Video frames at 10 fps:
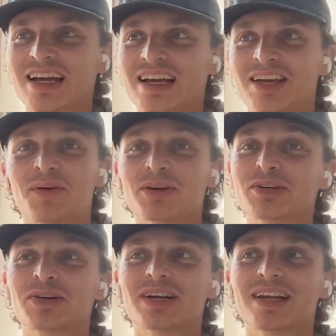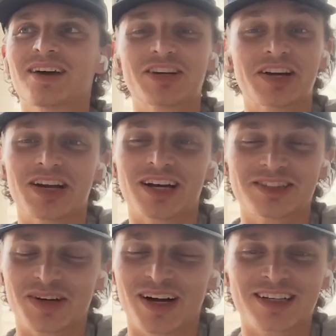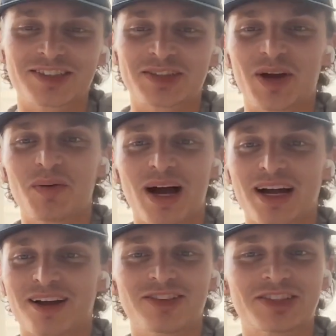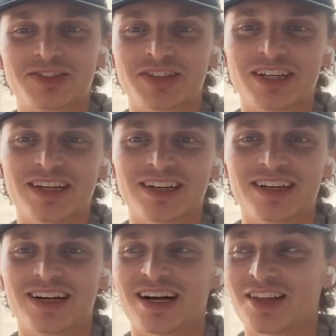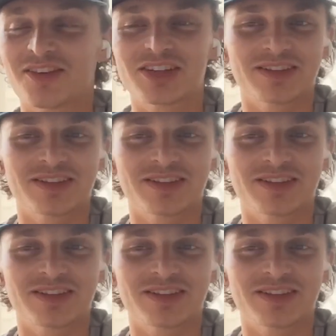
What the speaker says: Yeah, we do it every year now, so I actually go back every single year. I love it.